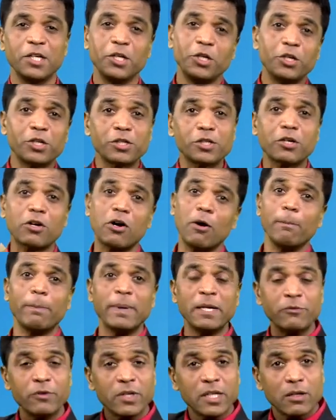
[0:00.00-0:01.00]
you have to
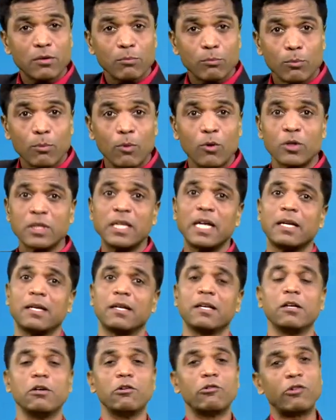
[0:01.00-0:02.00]
compete with more
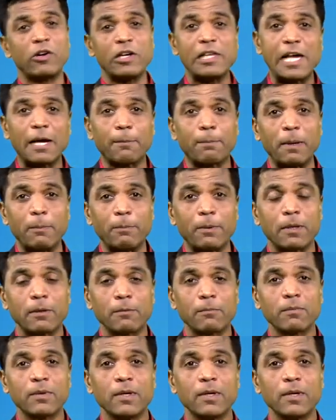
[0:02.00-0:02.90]
than 5 lakh people.